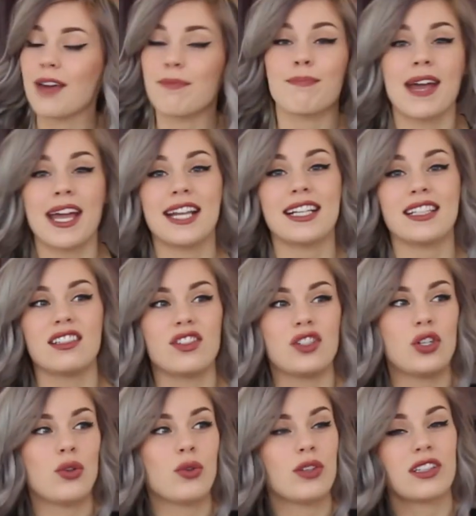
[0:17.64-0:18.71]
I made it
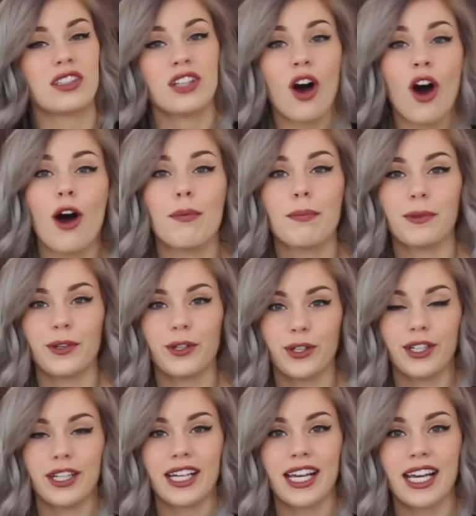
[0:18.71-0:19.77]
to the top
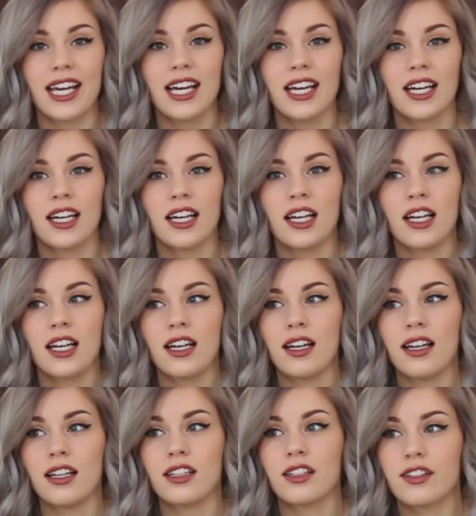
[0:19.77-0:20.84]
30
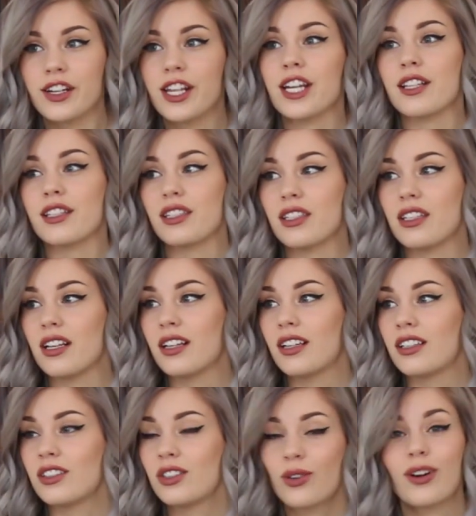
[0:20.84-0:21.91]
NYX
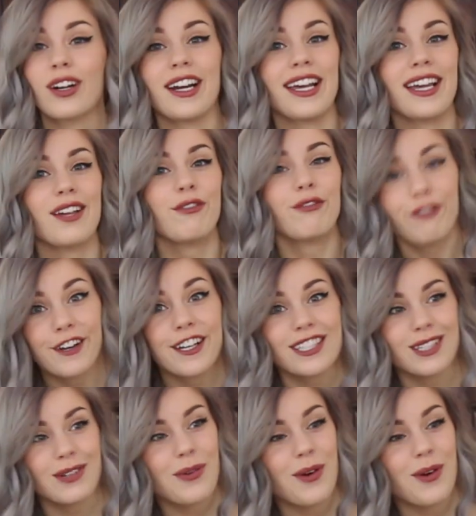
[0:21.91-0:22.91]
Nordic Face